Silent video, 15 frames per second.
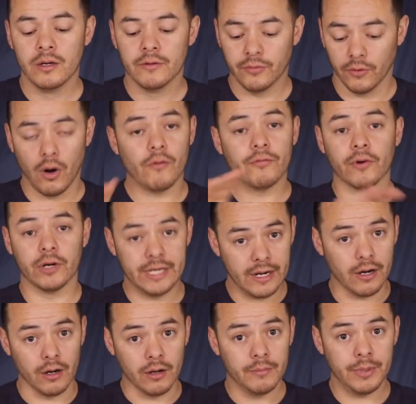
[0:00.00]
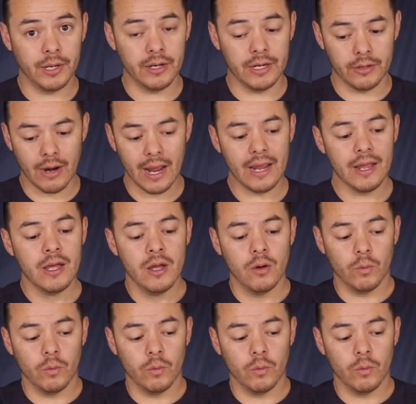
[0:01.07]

for deer, period, right?